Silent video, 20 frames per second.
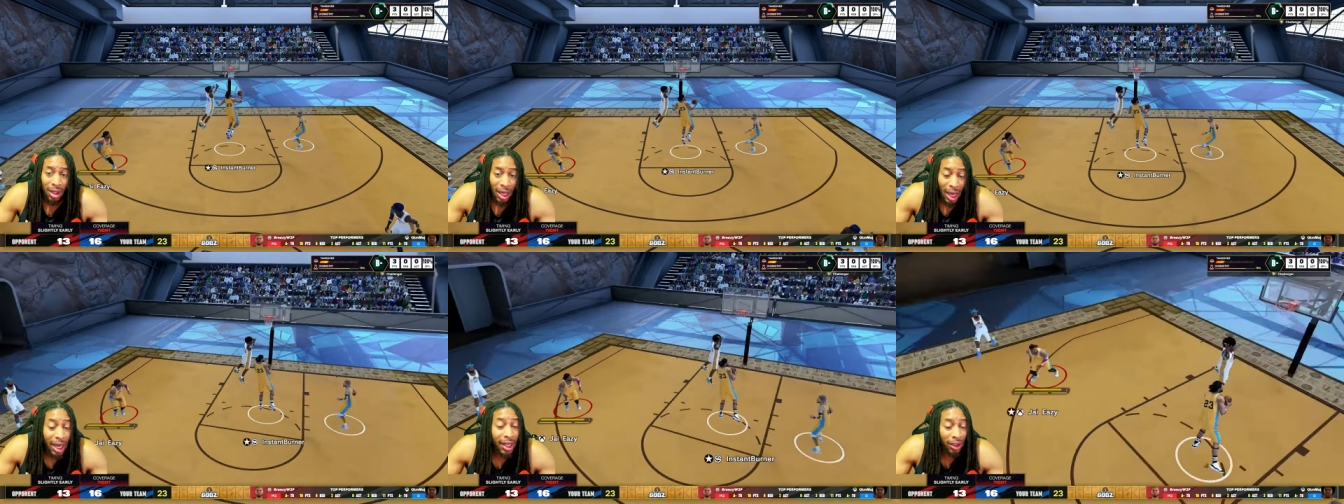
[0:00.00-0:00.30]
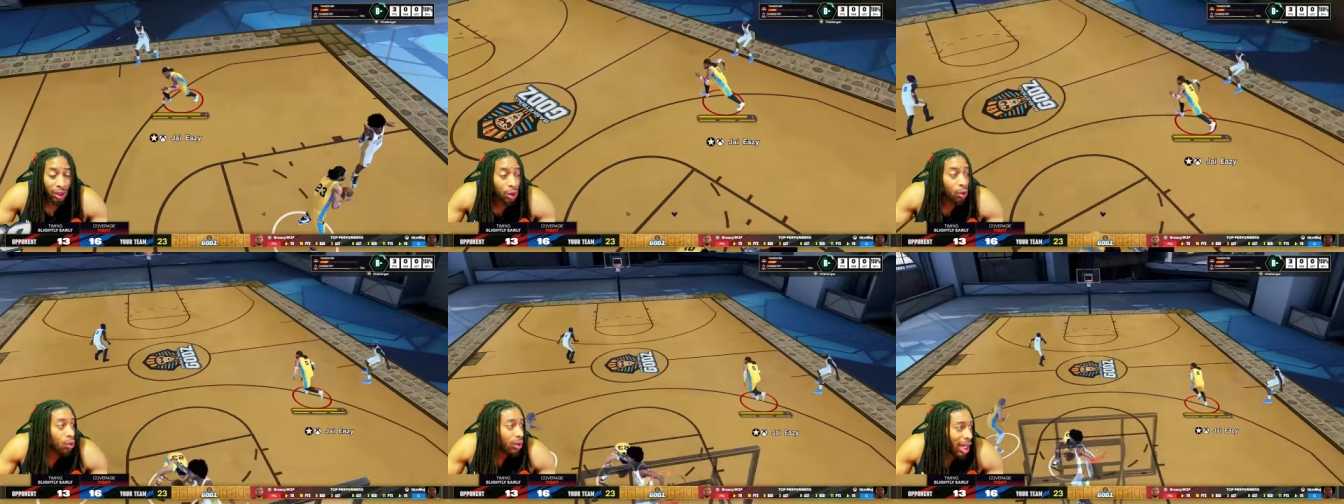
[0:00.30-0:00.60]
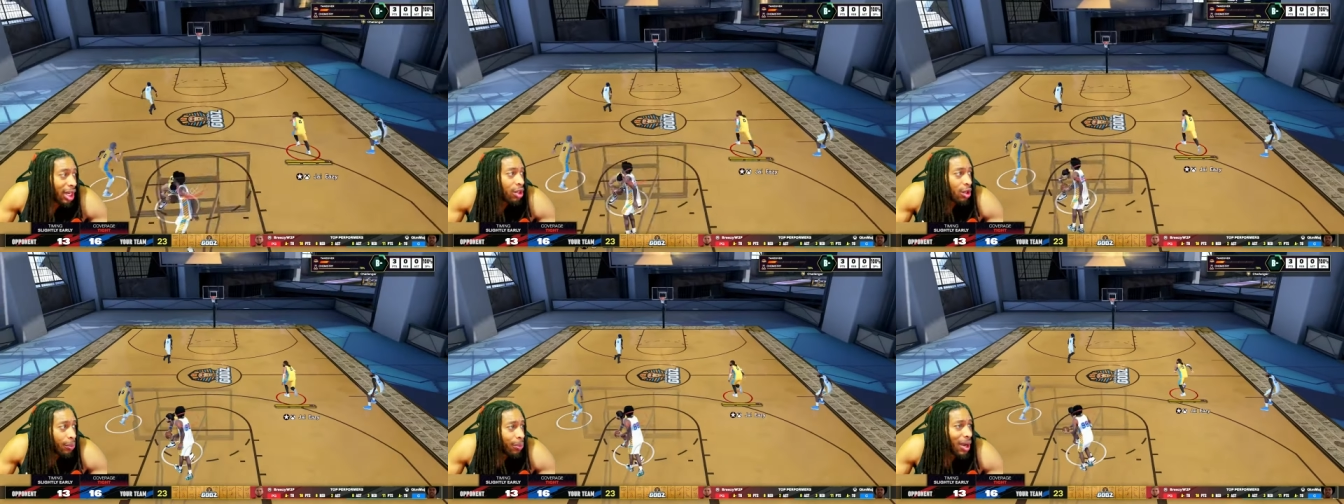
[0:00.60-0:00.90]
at
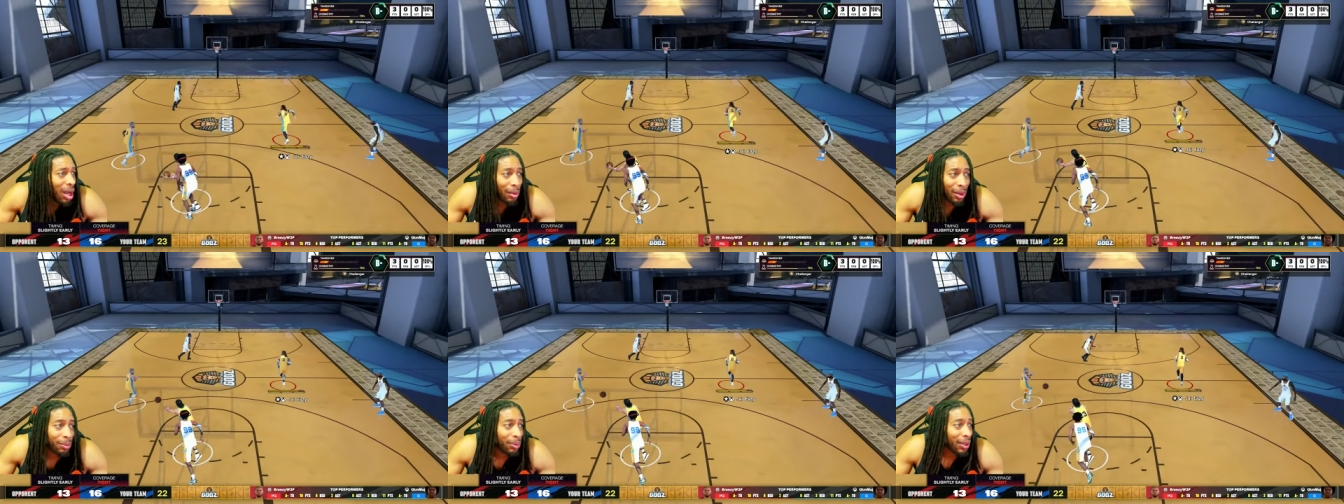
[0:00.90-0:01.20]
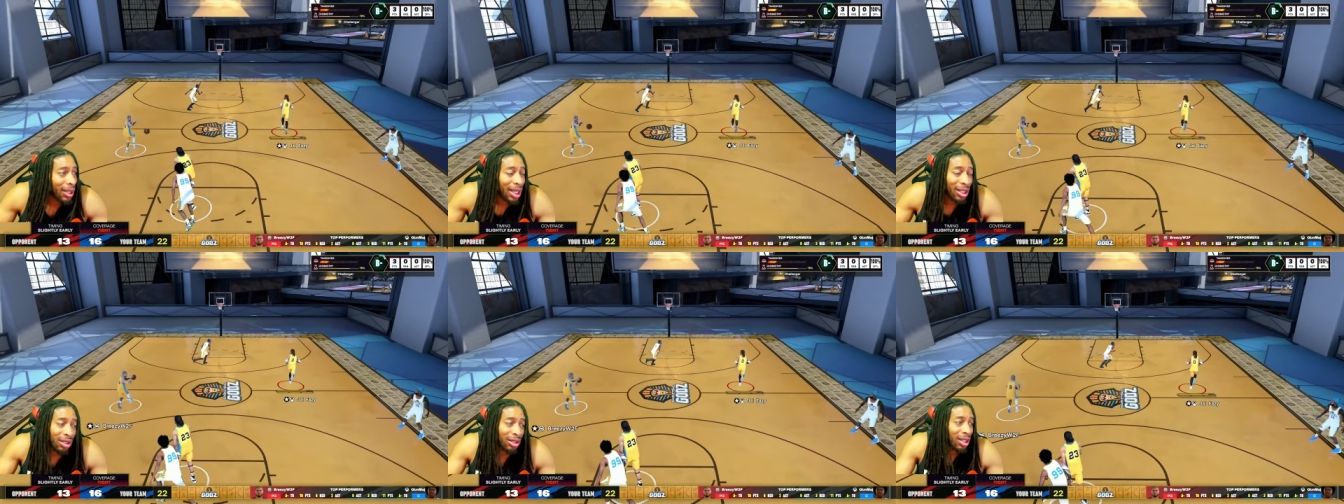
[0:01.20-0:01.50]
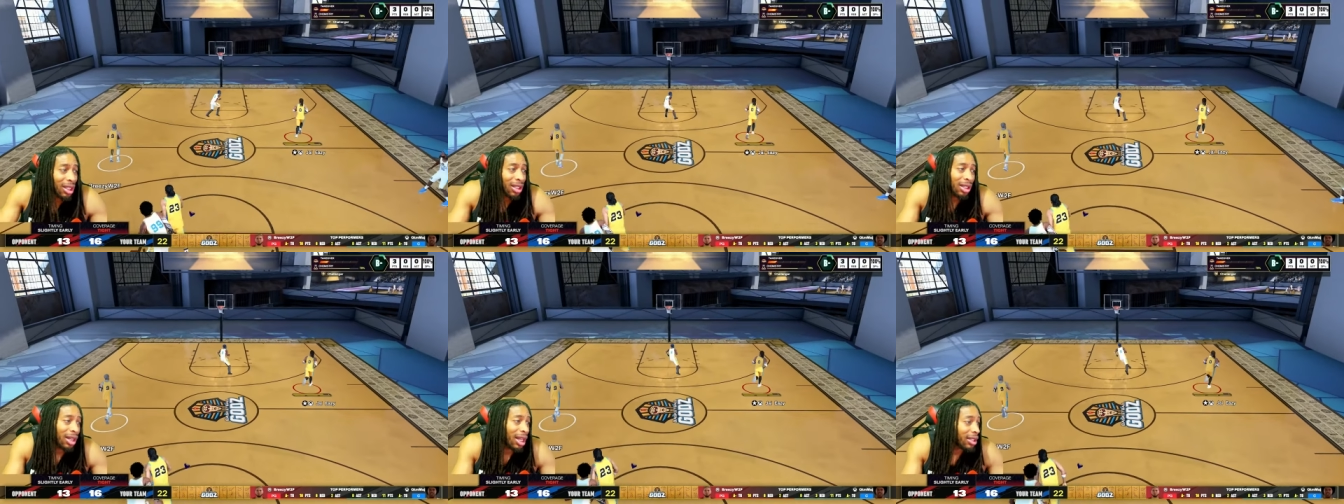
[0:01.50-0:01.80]
2K, you're probably playing
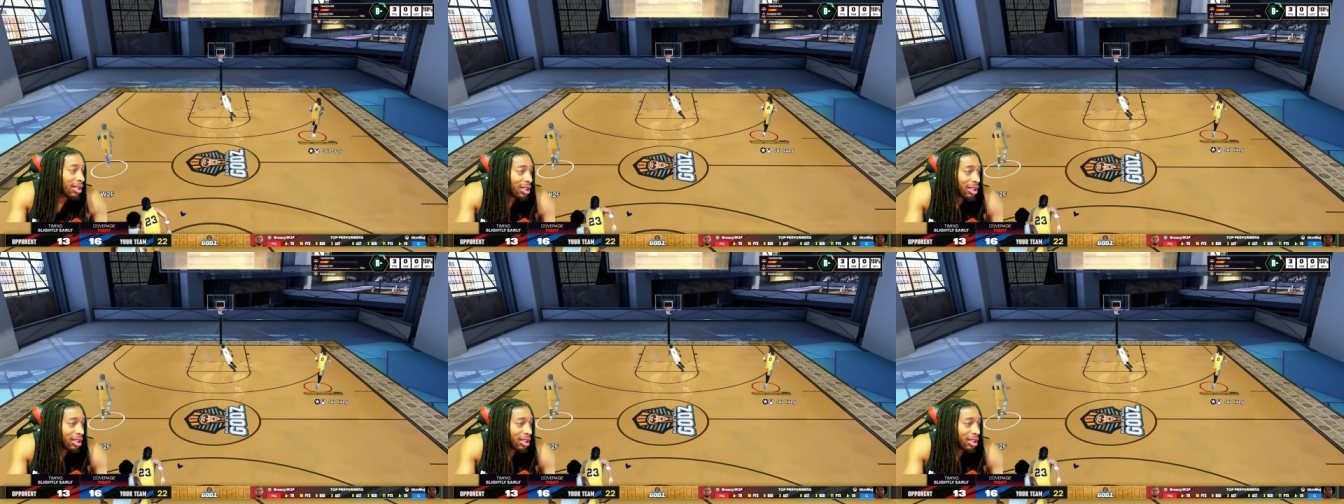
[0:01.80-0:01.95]
thinking like